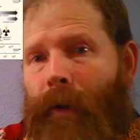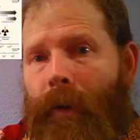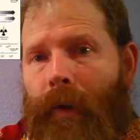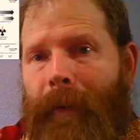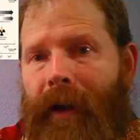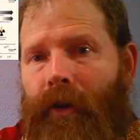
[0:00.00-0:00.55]
do we
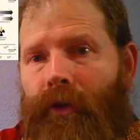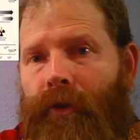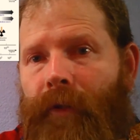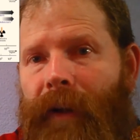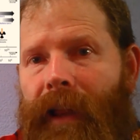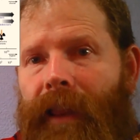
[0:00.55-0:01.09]
worry about
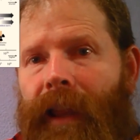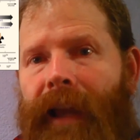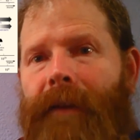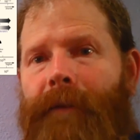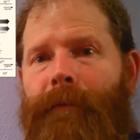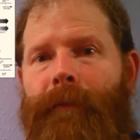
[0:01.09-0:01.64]
ultraviolet
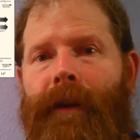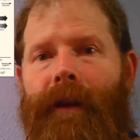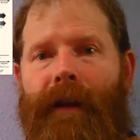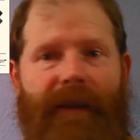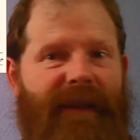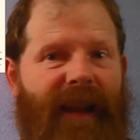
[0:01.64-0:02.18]
light
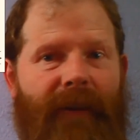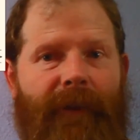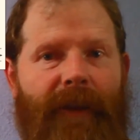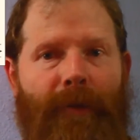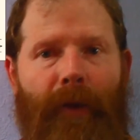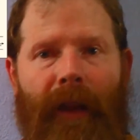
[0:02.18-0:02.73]
instead of
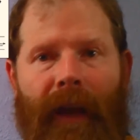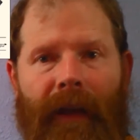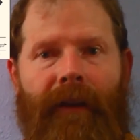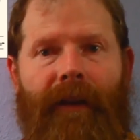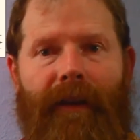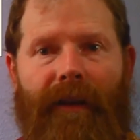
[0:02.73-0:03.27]
visible
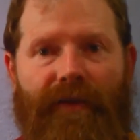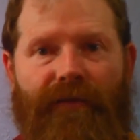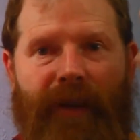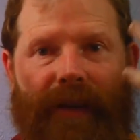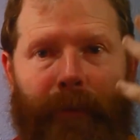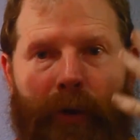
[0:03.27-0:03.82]
light? Because
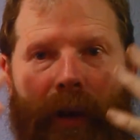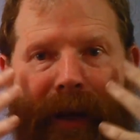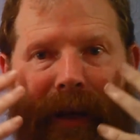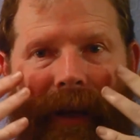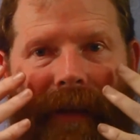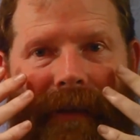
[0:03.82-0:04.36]
visible
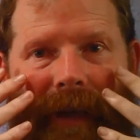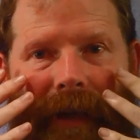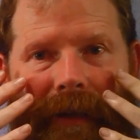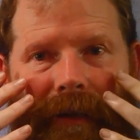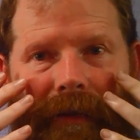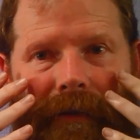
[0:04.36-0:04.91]
light hits
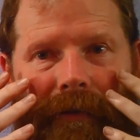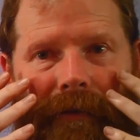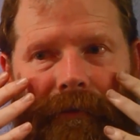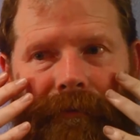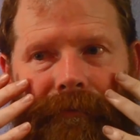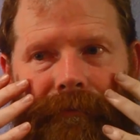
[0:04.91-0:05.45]
us
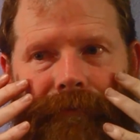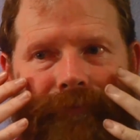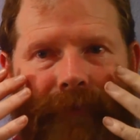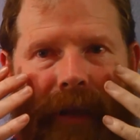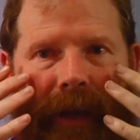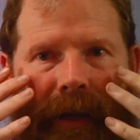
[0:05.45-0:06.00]

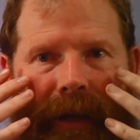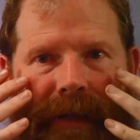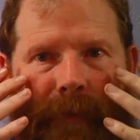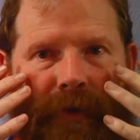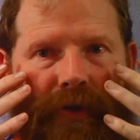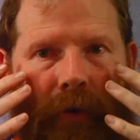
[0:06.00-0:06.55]
and it
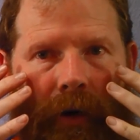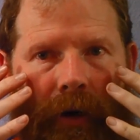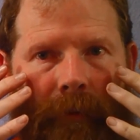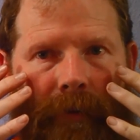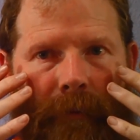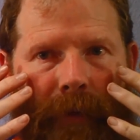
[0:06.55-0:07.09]
gets
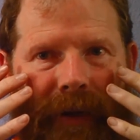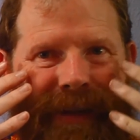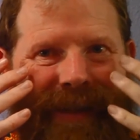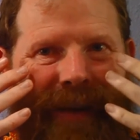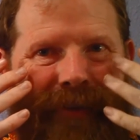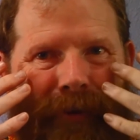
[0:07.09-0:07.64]
absorbed, but it
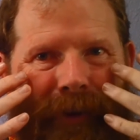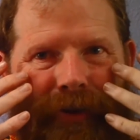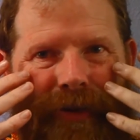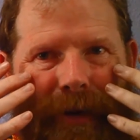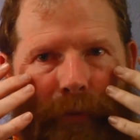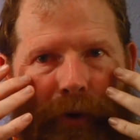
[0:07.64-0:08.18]
doesn't have enough
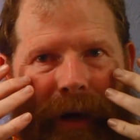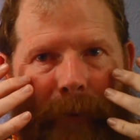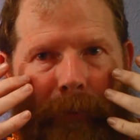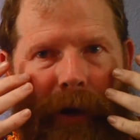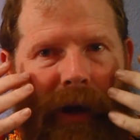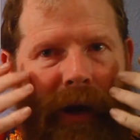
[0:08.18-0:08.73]
energy to break a
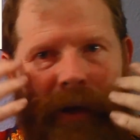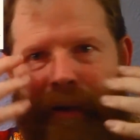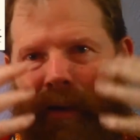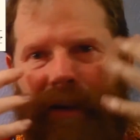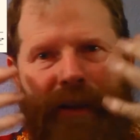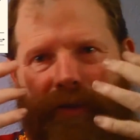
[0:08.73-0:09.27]

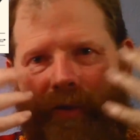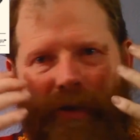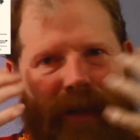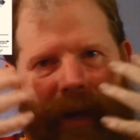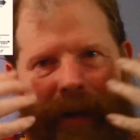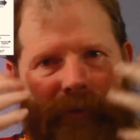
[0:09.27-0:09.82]
bond, so it
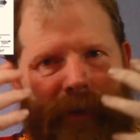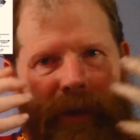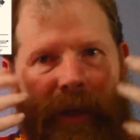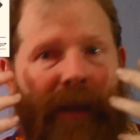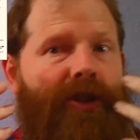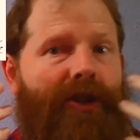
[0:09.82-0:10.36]
just kind of
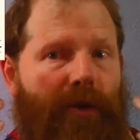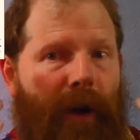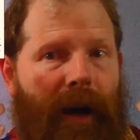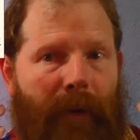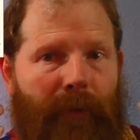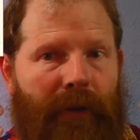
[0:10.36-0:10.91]
heats you
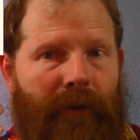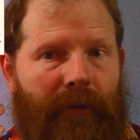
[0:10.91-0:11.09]
up.